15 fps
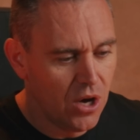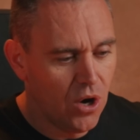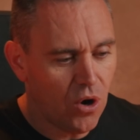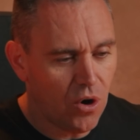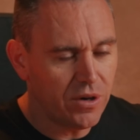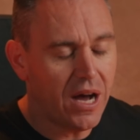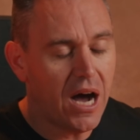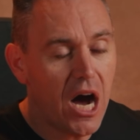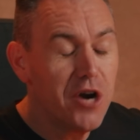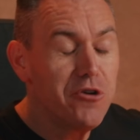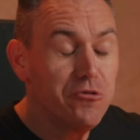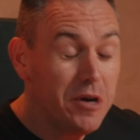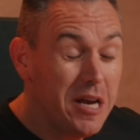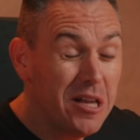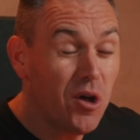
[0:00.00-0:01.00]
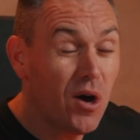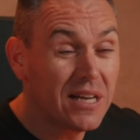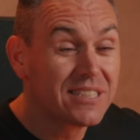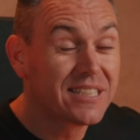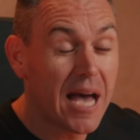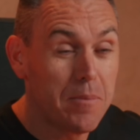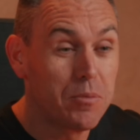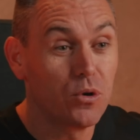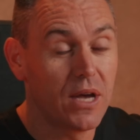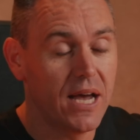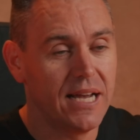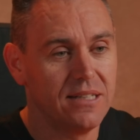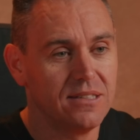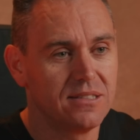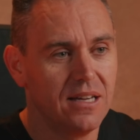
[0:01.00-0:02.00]
on unrealized capital
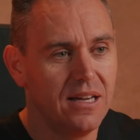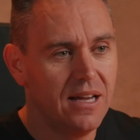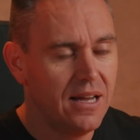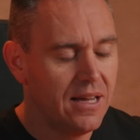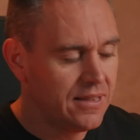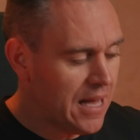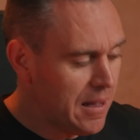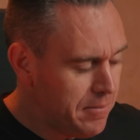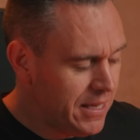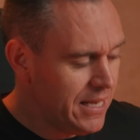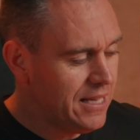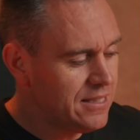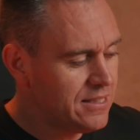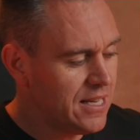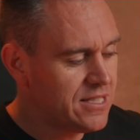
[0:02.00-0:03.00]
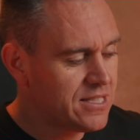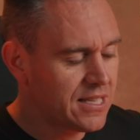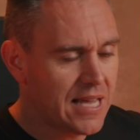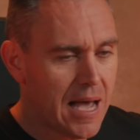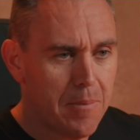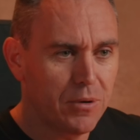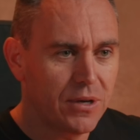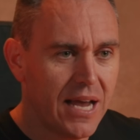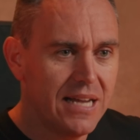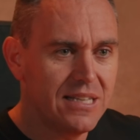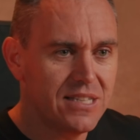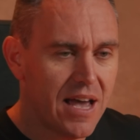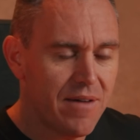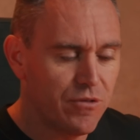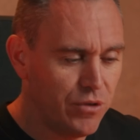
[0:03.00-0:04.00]
gains. That means it's the capital gains
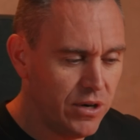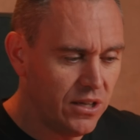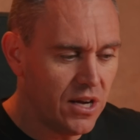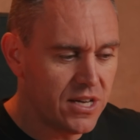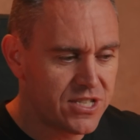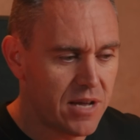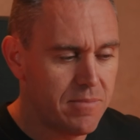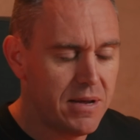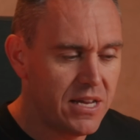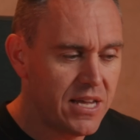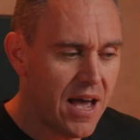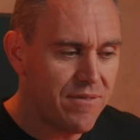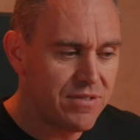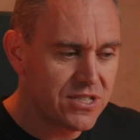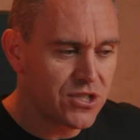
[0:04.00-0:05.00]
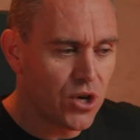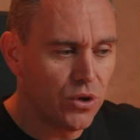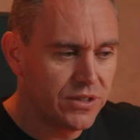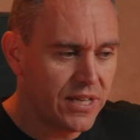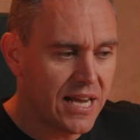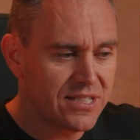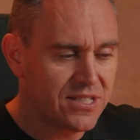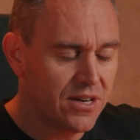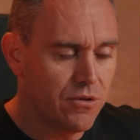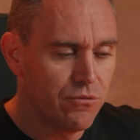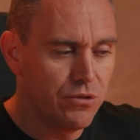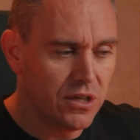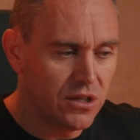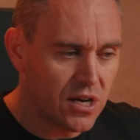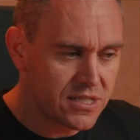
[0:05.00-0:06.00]
you haven't realized yet, meaning you haven't sold the asset and
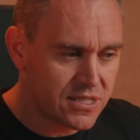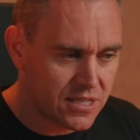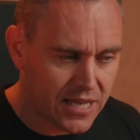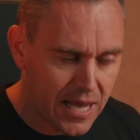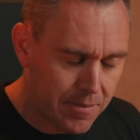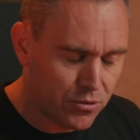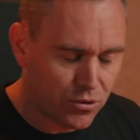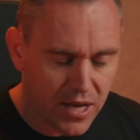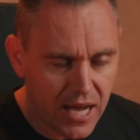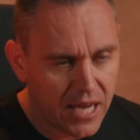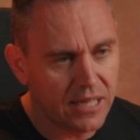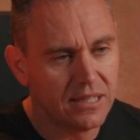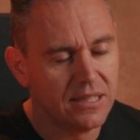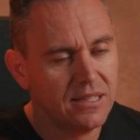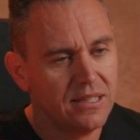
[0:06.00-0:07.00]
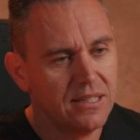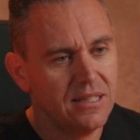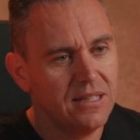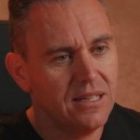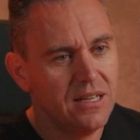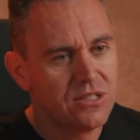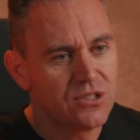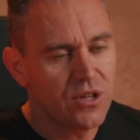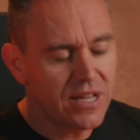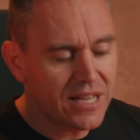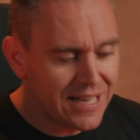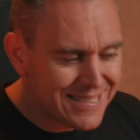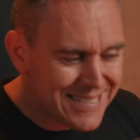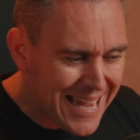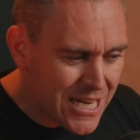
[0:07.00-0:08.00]
realized the capital gain. So they're
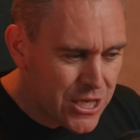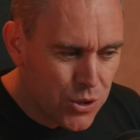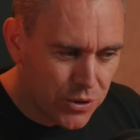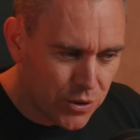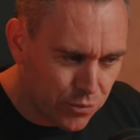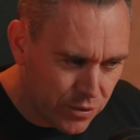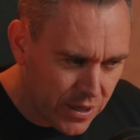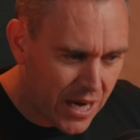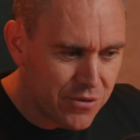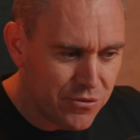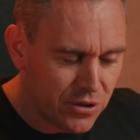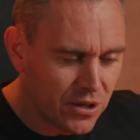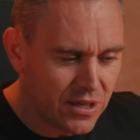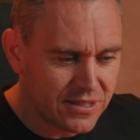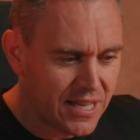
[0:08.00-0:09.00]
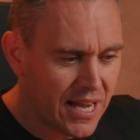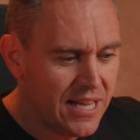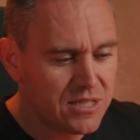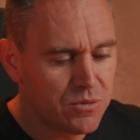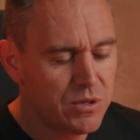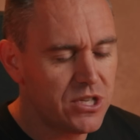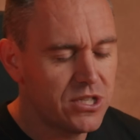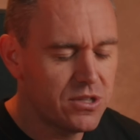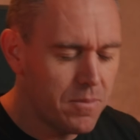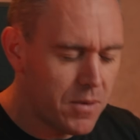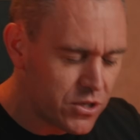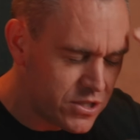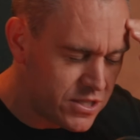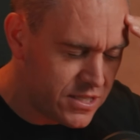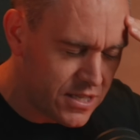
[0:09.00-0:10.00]
going to tax you on the unrealized gains, which is the
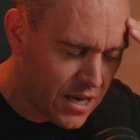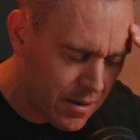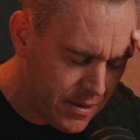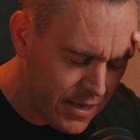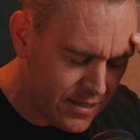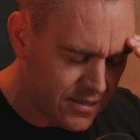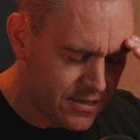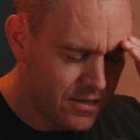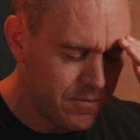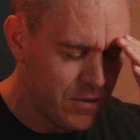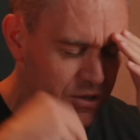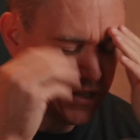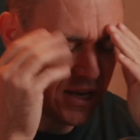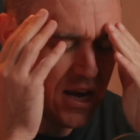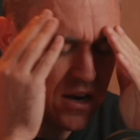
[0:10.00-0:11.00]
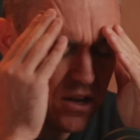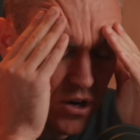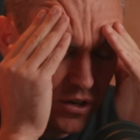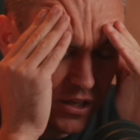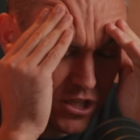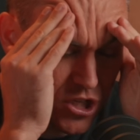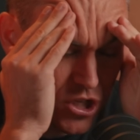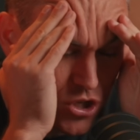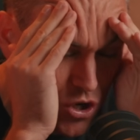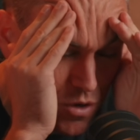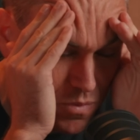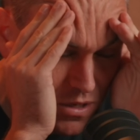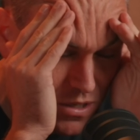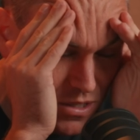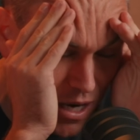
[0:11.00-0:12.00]
most idiotic,
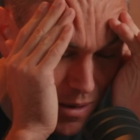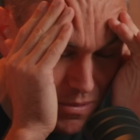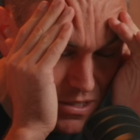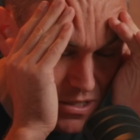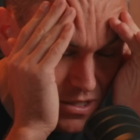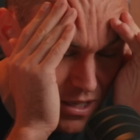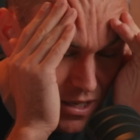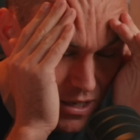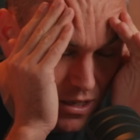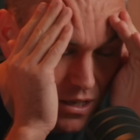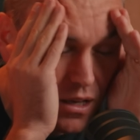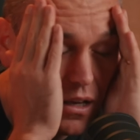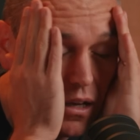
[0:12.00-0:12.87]
stupid, dumbest thing